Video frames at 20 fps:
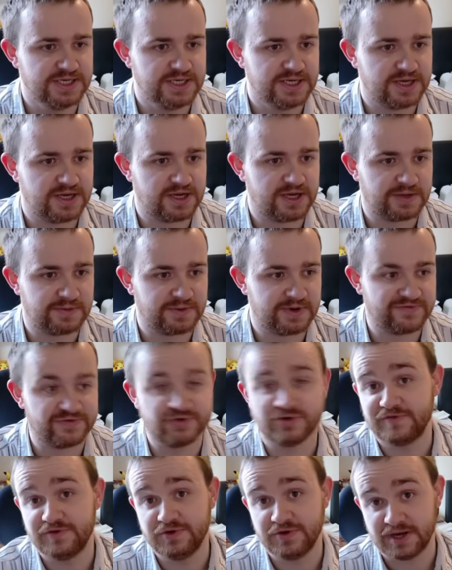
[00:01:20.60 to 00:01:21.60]
I've got
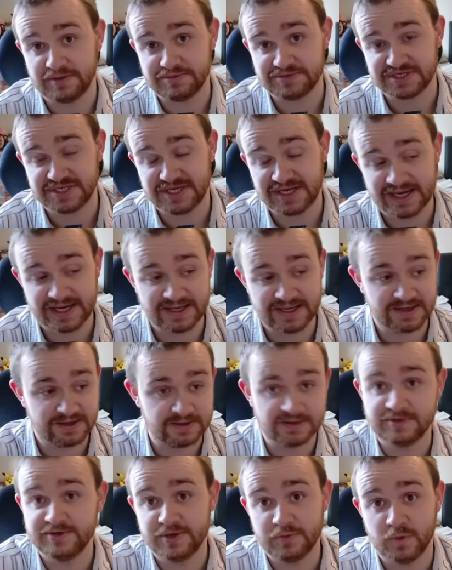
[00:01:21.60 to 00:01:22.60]
a few games today,
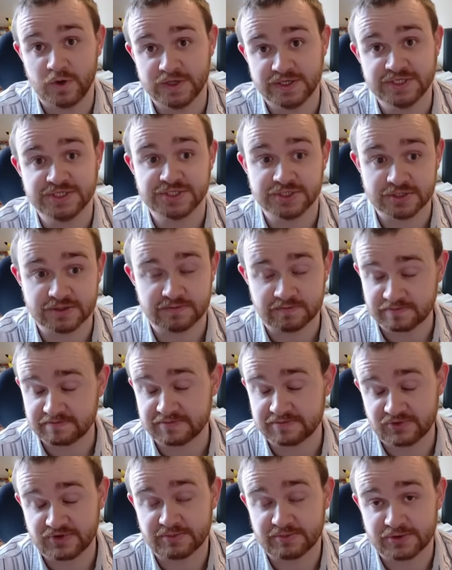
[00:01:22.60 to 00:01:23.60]
including one into
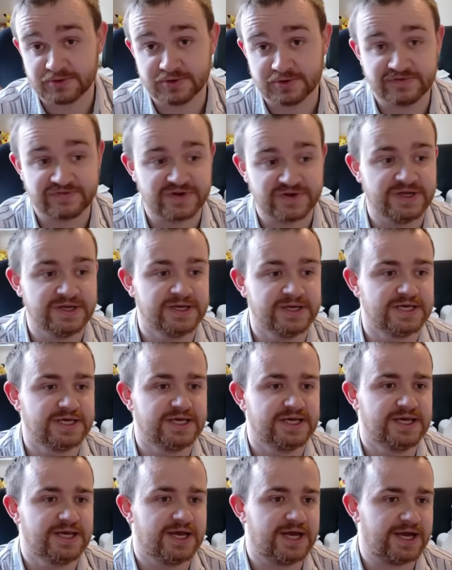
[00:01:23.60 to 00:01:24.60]
Green-Blue Luffy,
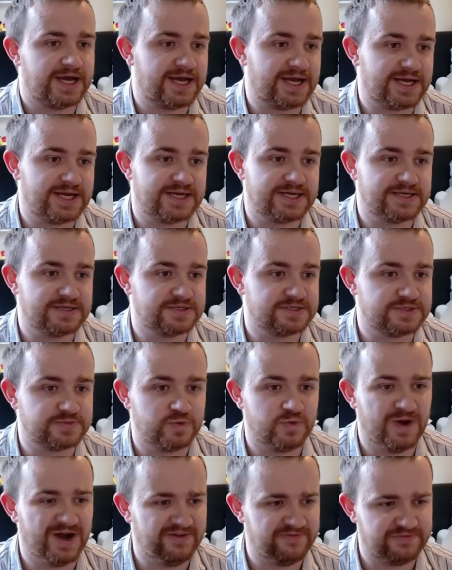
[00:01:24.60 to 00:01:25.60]
and
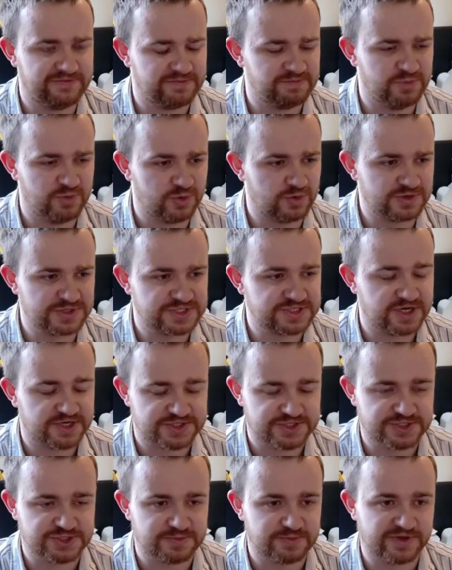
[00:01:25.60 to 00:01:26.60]
we'll have more
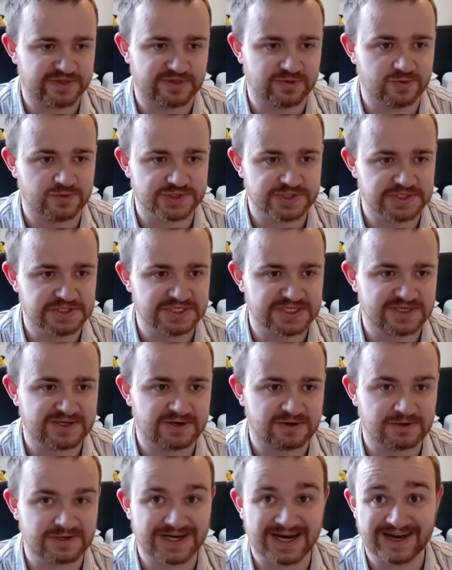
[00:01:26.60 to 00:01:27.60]
discussions on my thoughts on this
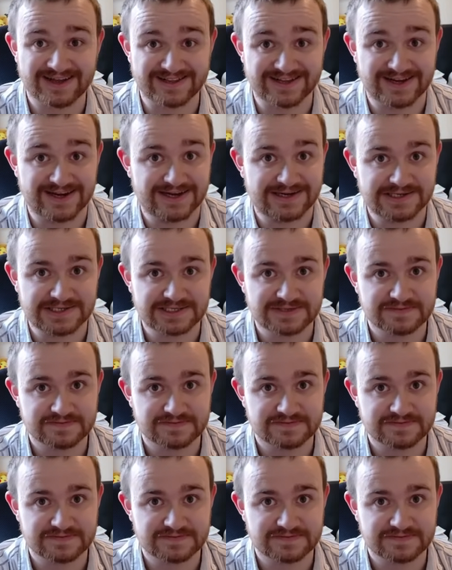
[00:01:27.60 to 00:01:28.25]
card at the end.